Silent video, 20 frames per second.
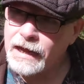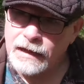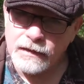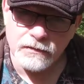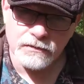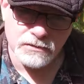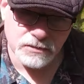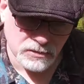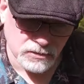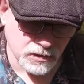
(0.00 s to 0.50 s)

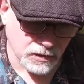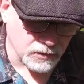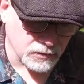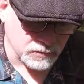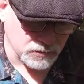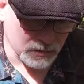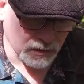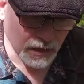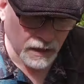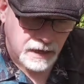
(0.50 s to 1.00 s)
Ellen's
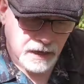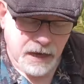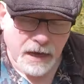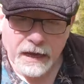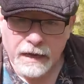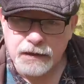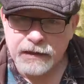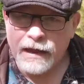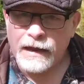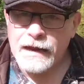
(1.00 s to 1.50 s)
Church,
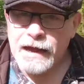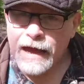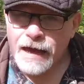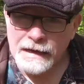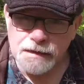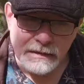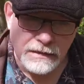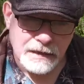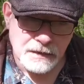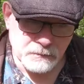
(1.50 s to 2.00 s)
and then
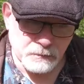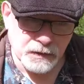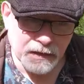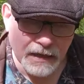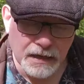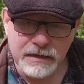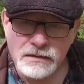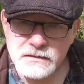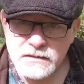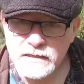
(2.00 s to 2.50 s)
it
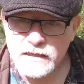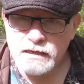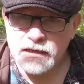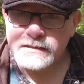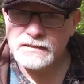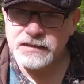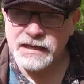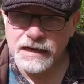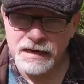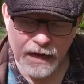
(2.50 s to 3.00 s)
begins at a
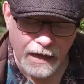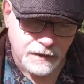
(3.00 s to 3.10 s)
St.